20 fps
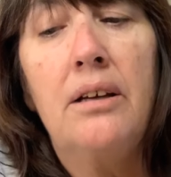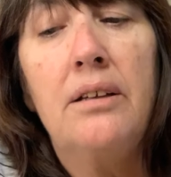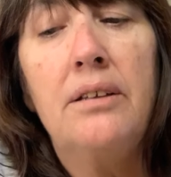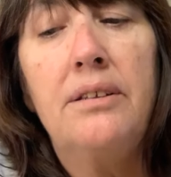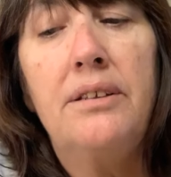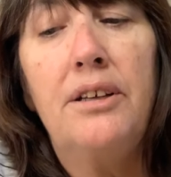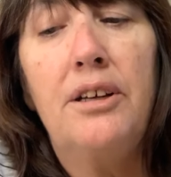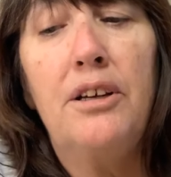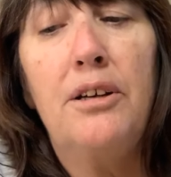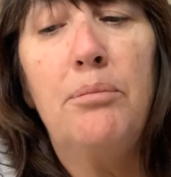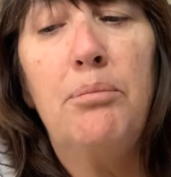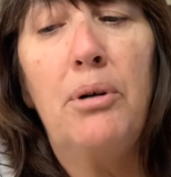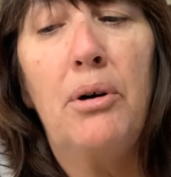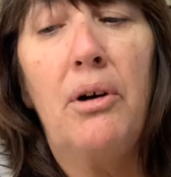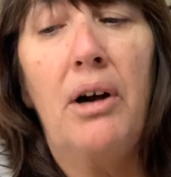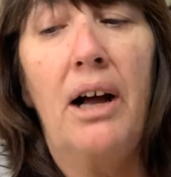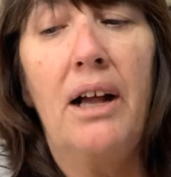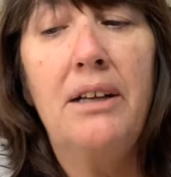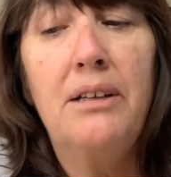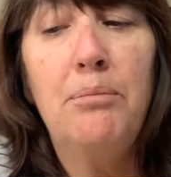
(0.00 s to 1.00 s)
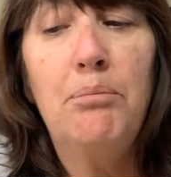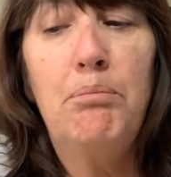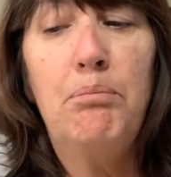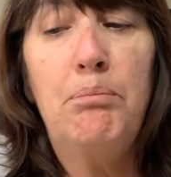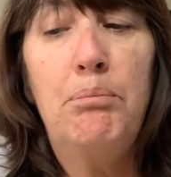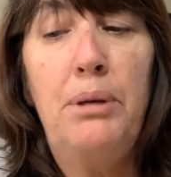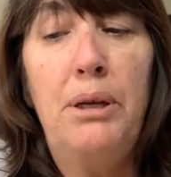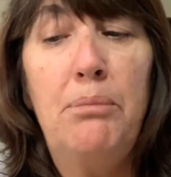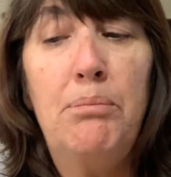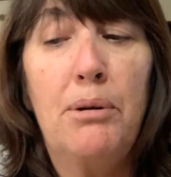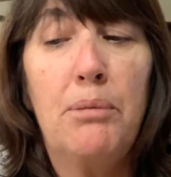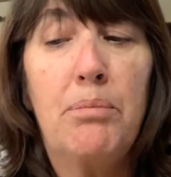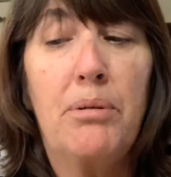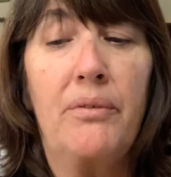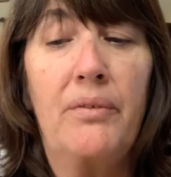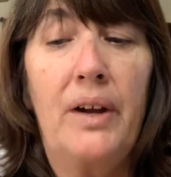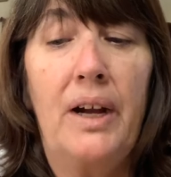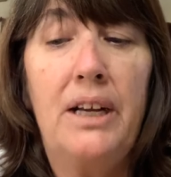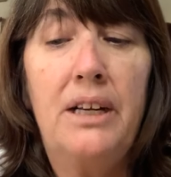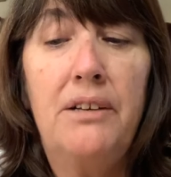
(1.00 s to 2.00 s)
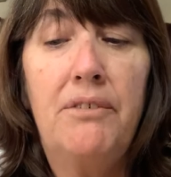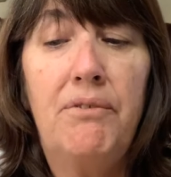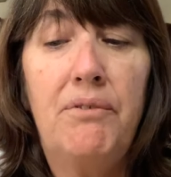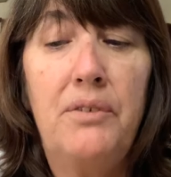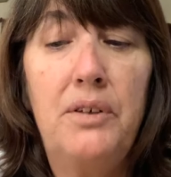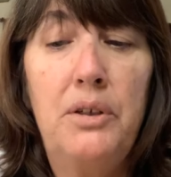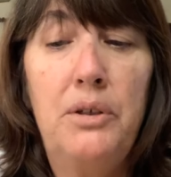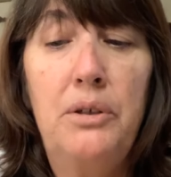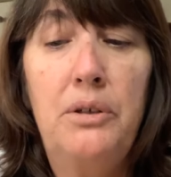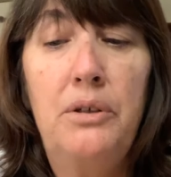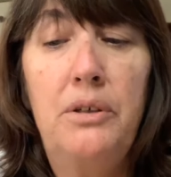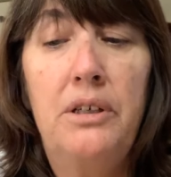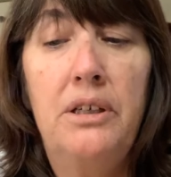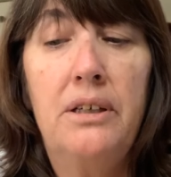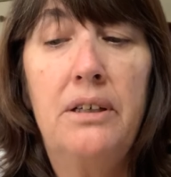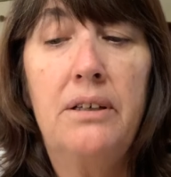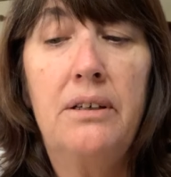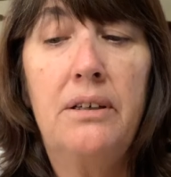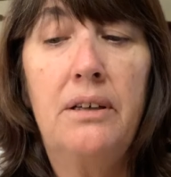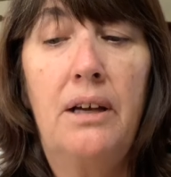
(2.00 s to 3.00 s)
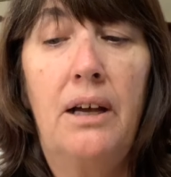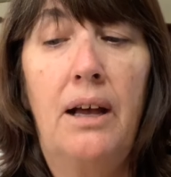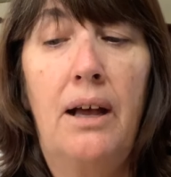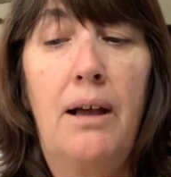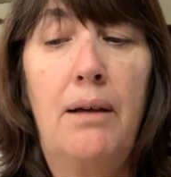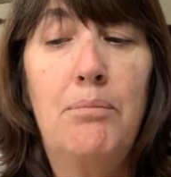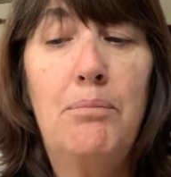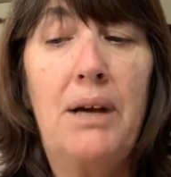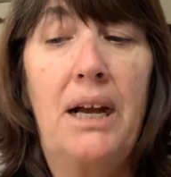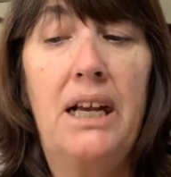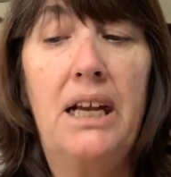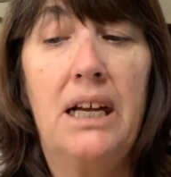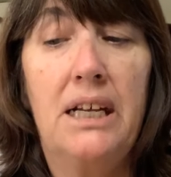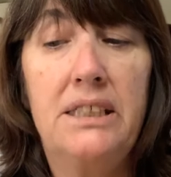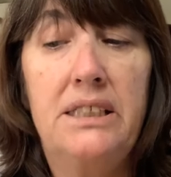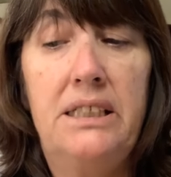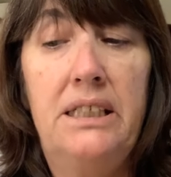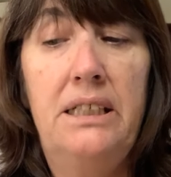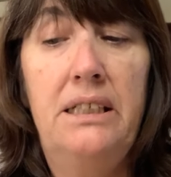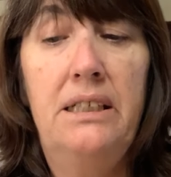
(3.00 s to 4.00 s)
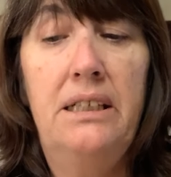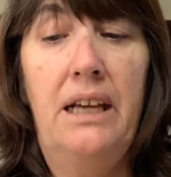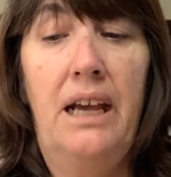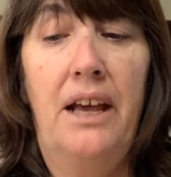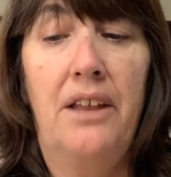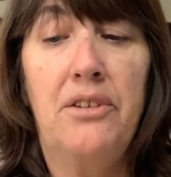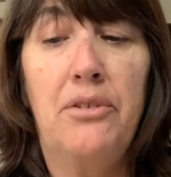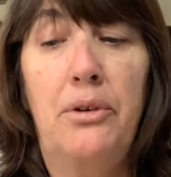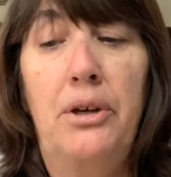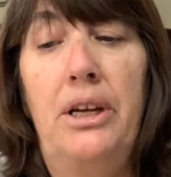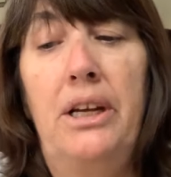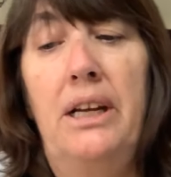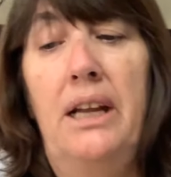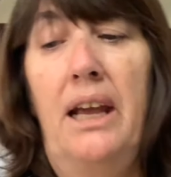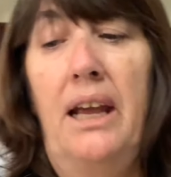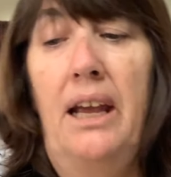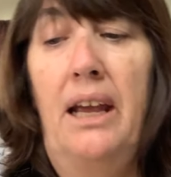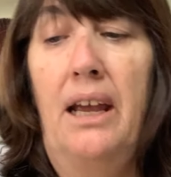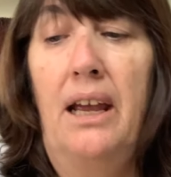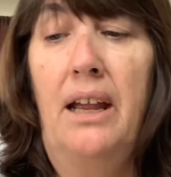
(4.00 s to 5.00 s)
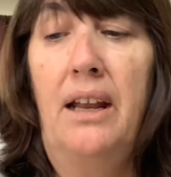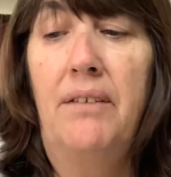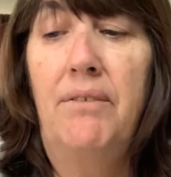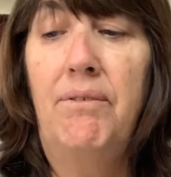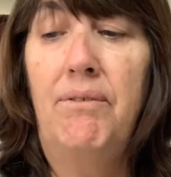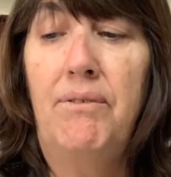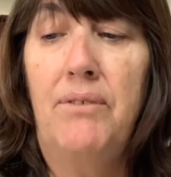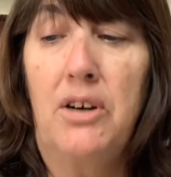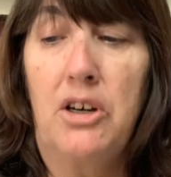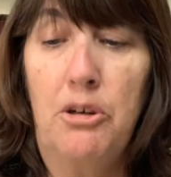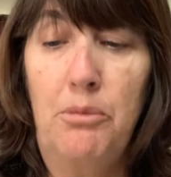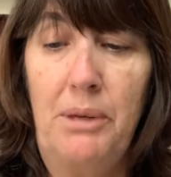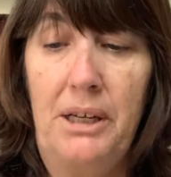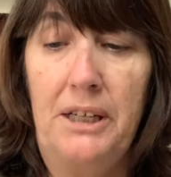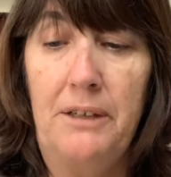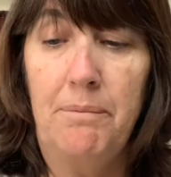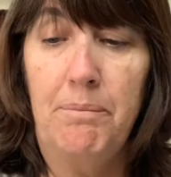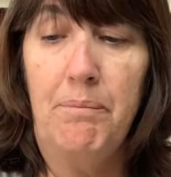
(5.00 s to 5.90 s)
the Powhatan people provided food by hunting, gathering, and farming.